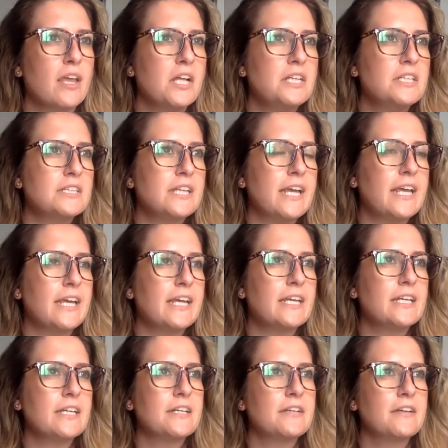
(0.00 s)
Like
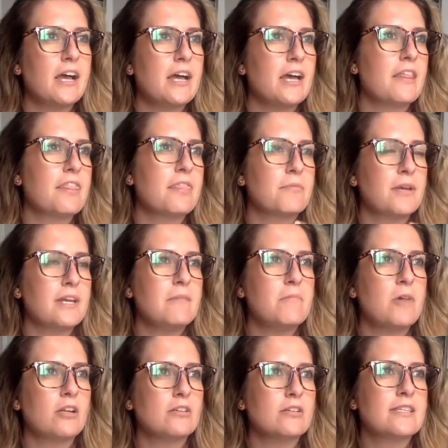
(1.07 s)
a 3D
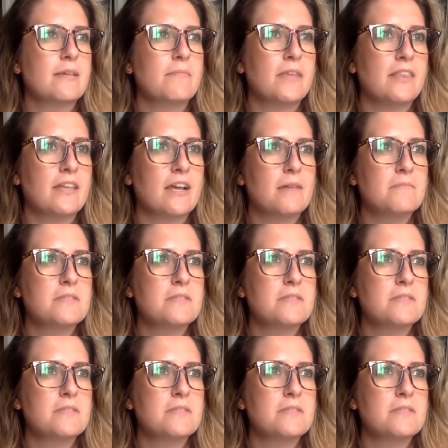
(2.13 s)
model is something that comes to